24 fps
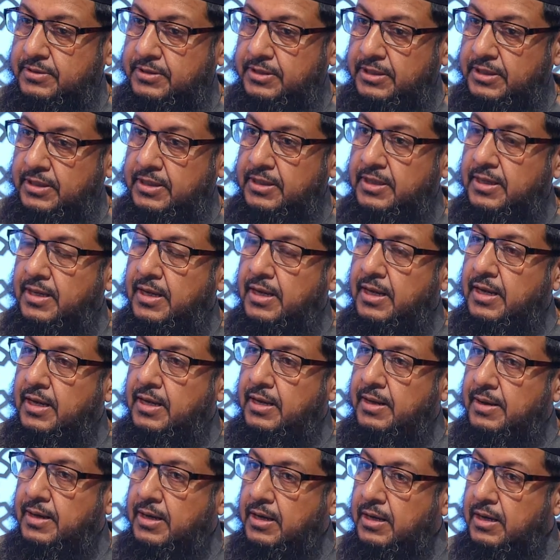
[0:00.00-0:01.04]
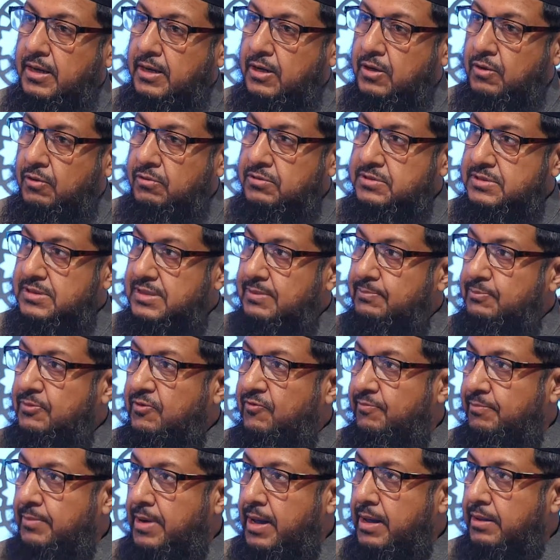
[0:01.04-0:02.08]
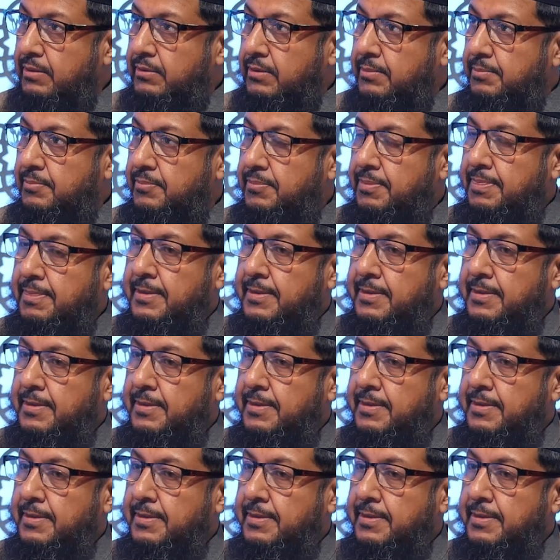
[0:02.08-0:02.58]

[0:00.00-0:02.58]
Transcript: the concept of mahram